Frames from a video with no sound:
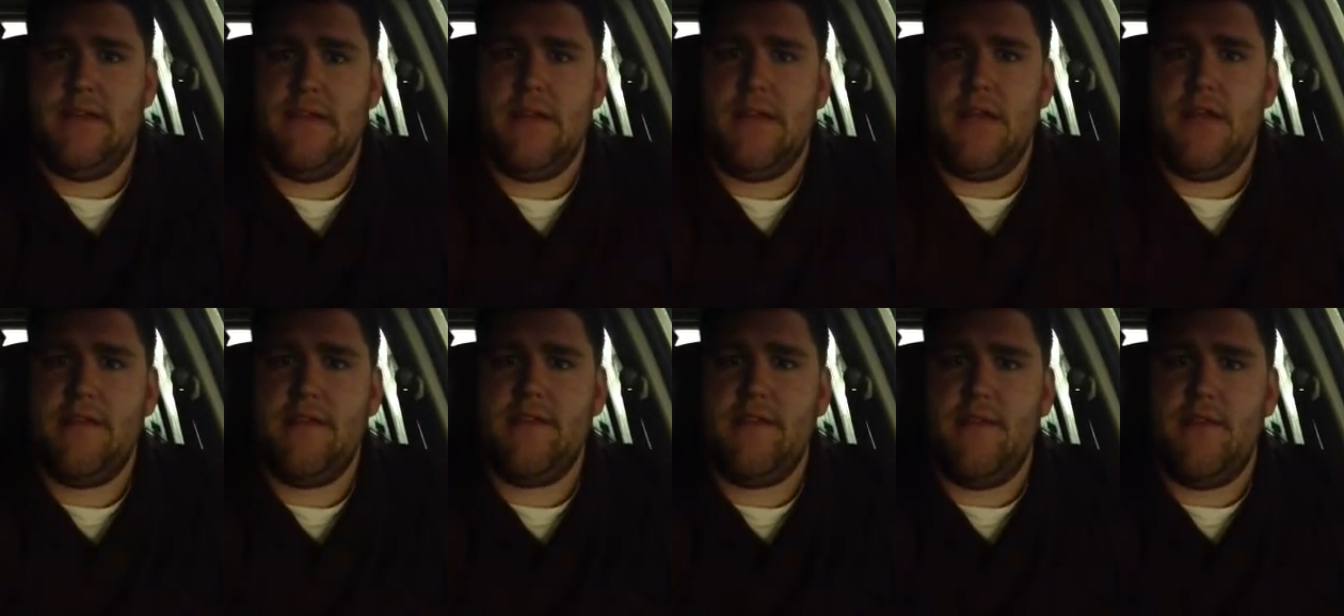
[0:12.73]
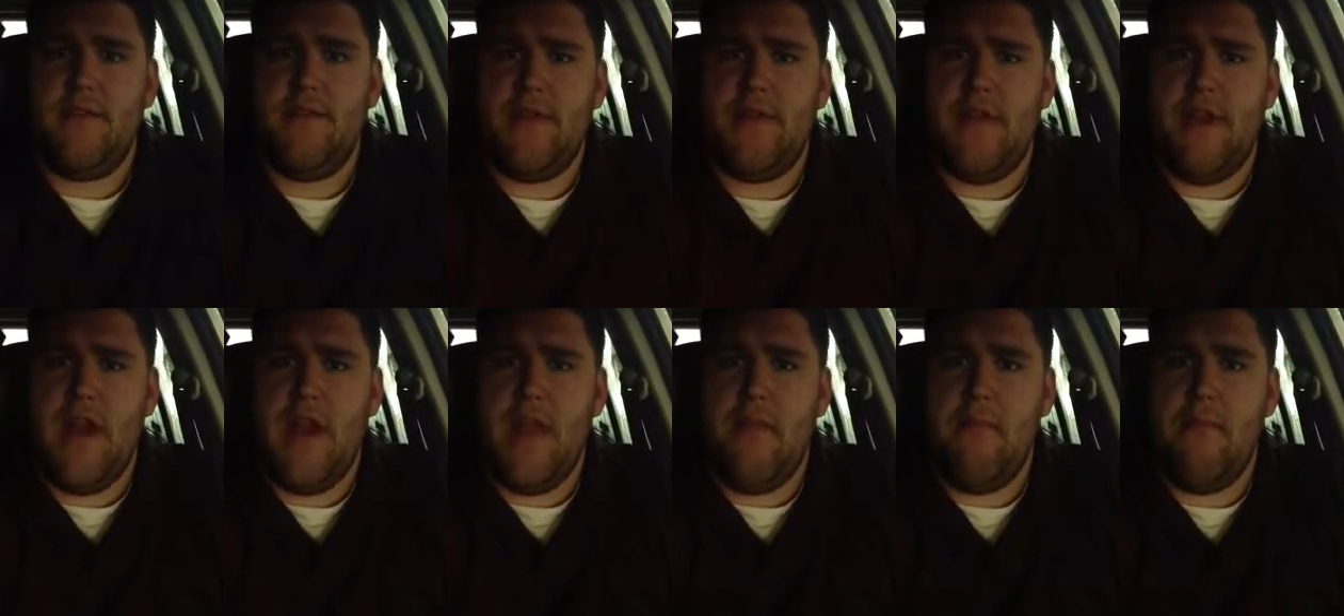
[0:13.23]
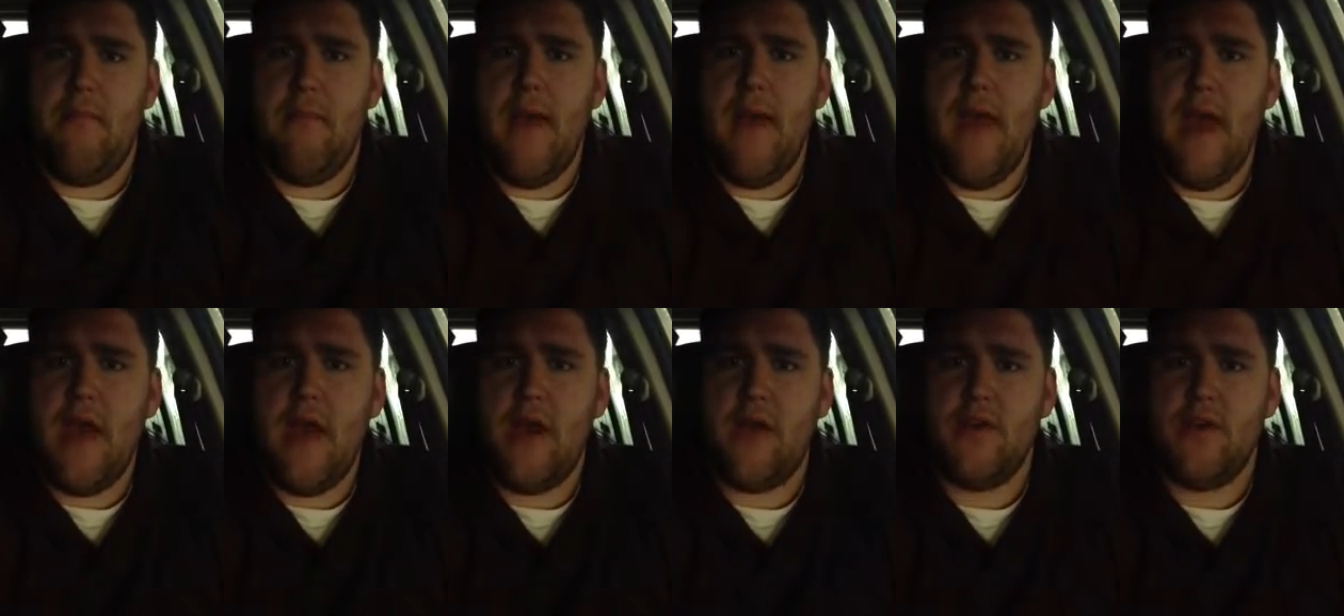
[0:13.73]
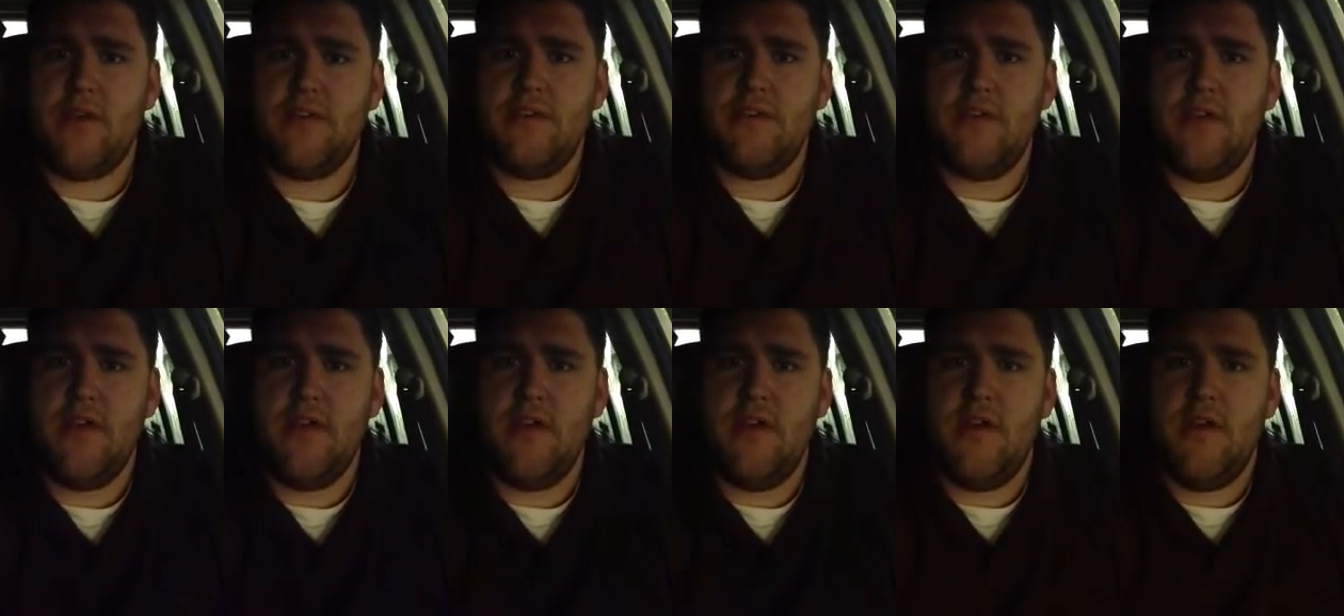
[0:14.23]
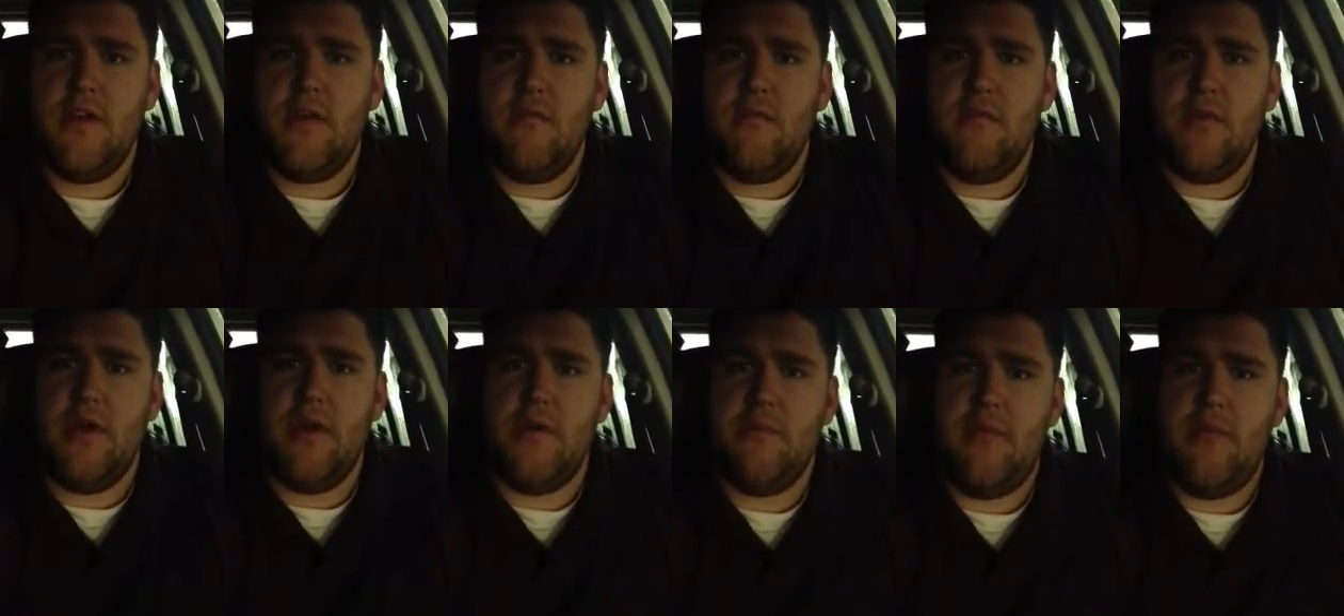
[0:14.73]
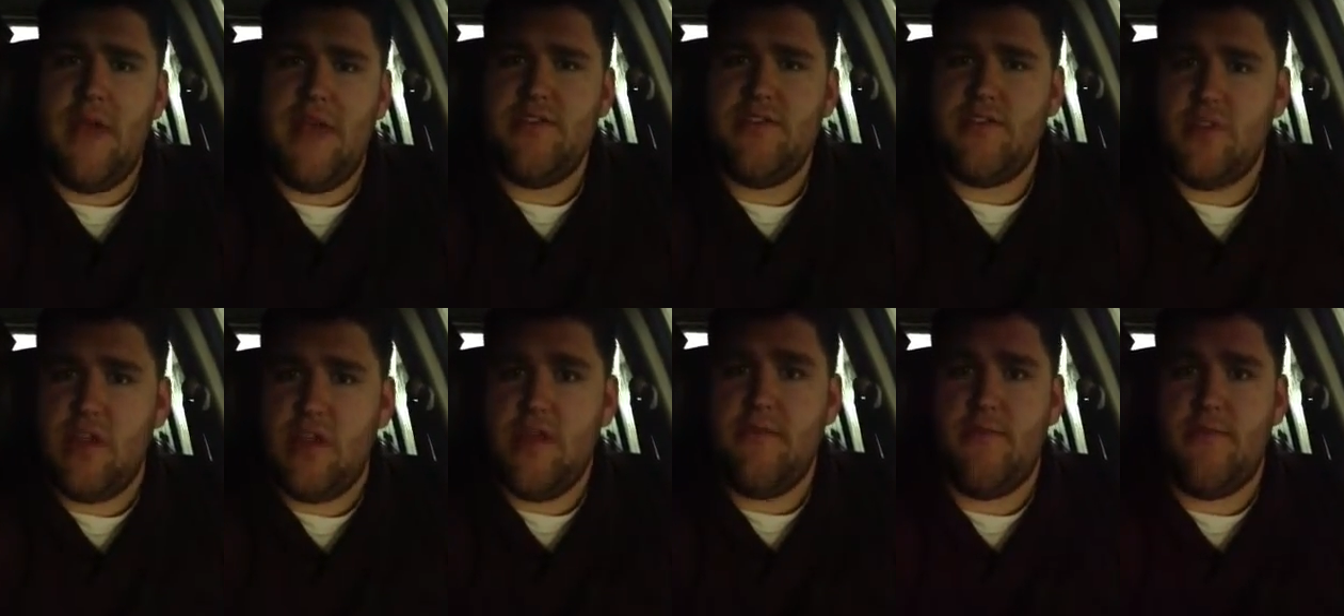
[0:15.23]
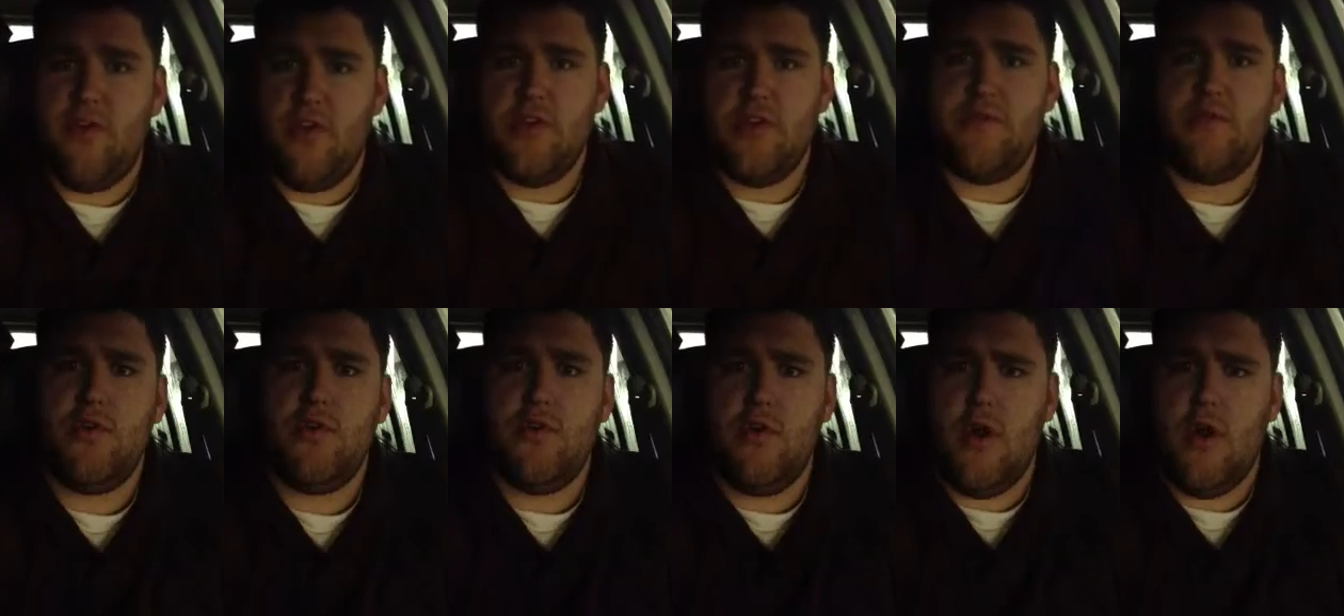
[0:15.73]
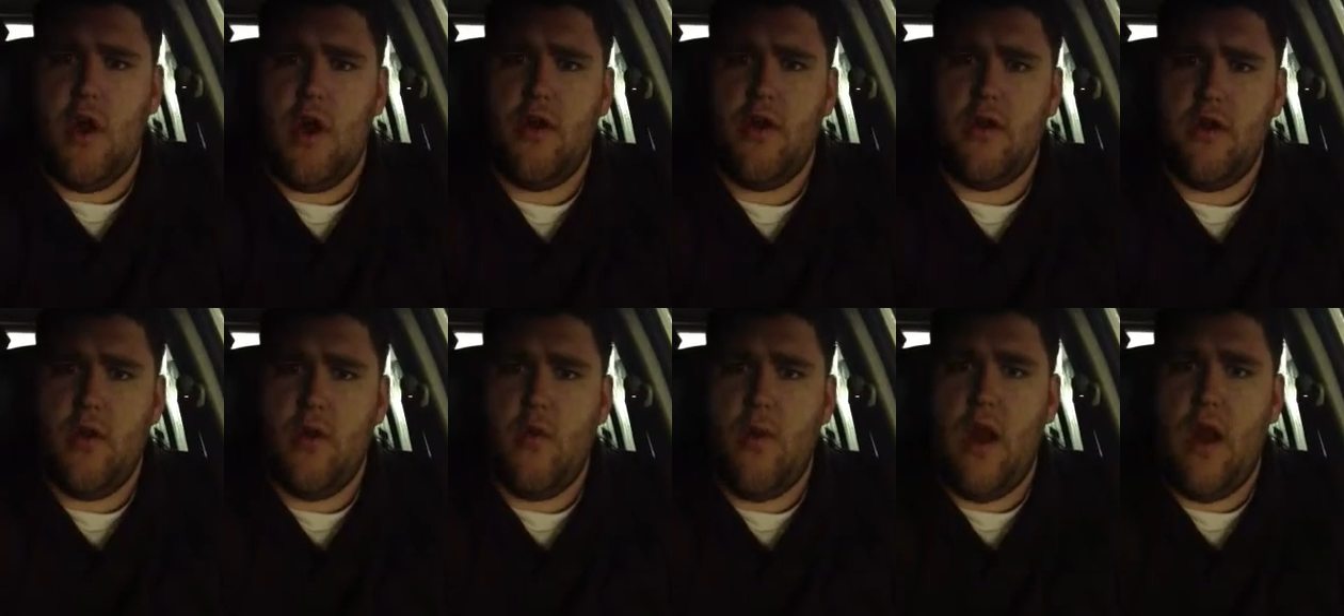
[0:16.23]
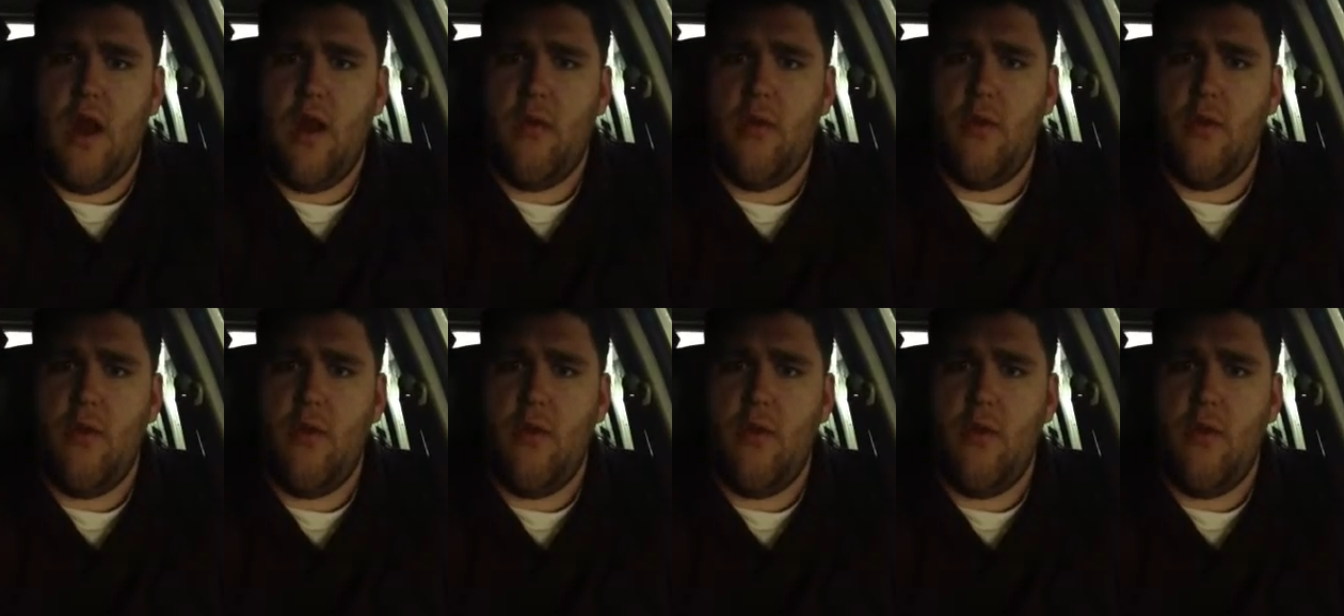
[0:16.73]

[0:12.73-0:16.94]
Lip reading: I guess I don't know if the name matters, but basically for those of you who aren't aware,